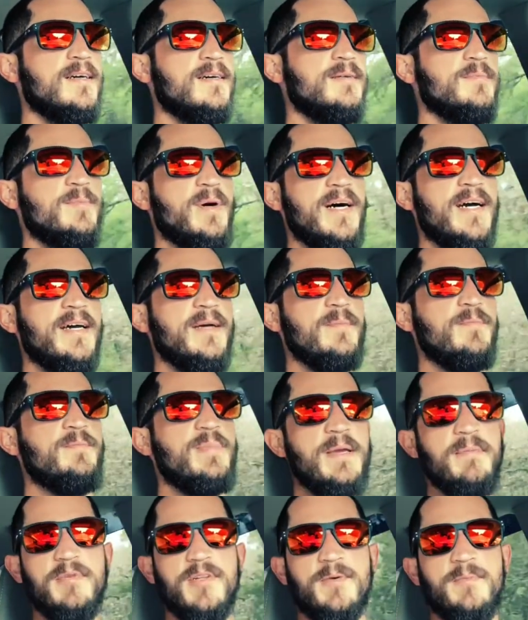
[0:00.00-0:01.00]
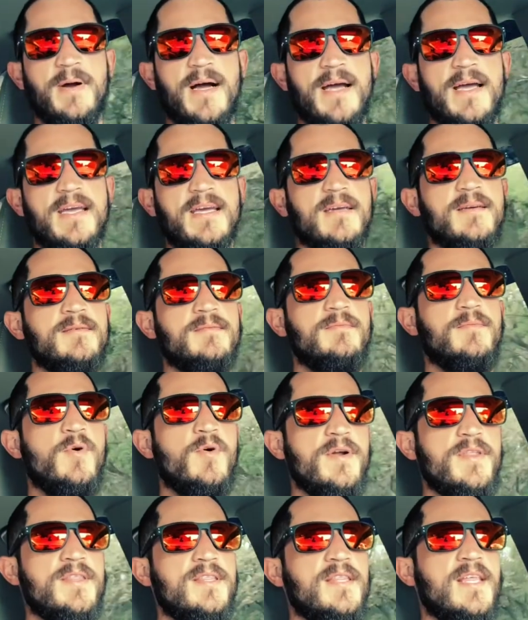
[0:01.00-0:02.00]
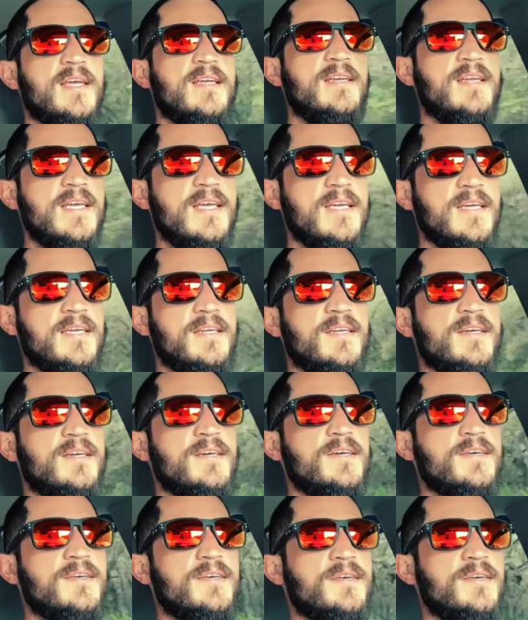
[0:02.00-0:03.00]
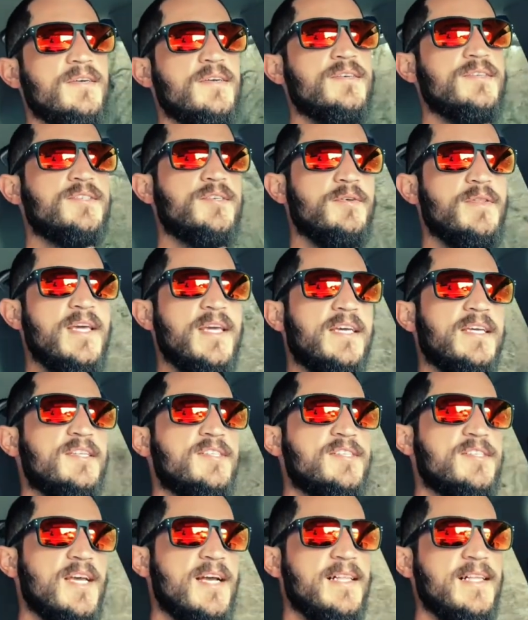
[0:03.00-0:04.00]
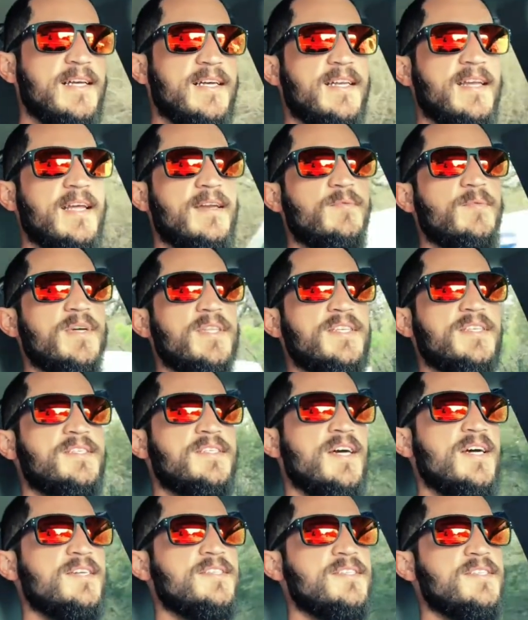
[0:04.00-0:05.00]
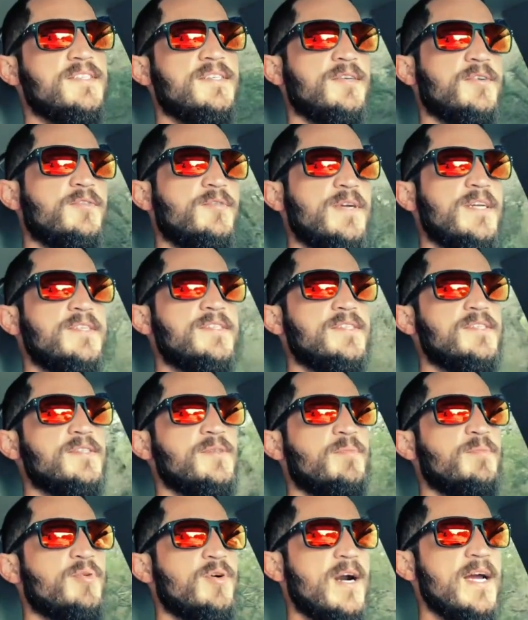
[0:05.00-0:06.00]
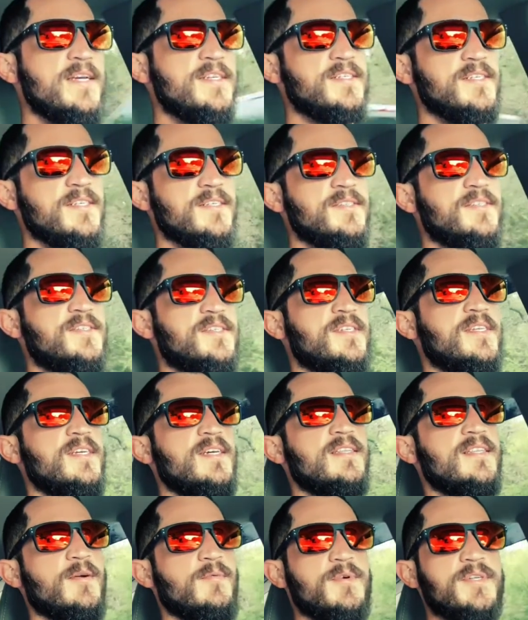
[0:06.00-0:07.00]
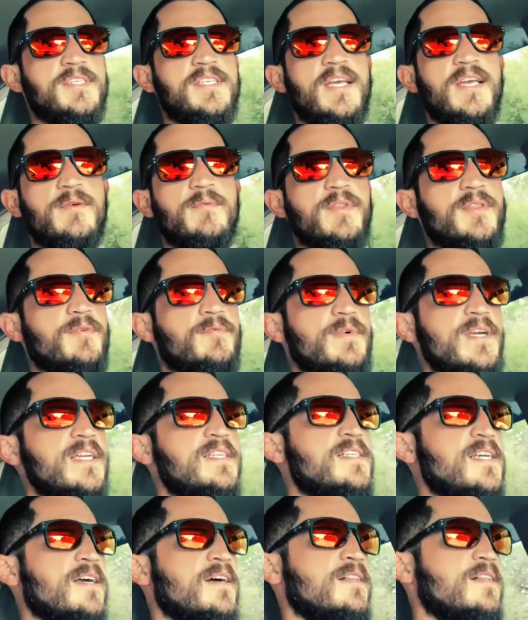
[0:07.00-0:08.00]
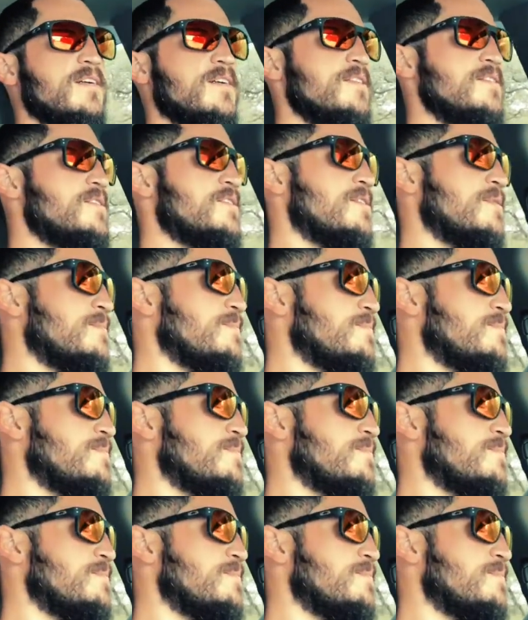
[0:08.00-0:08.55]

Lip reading: but people are buying more than they need so they can sell it. And what this does is increases the prices that we're seeing with the retailers.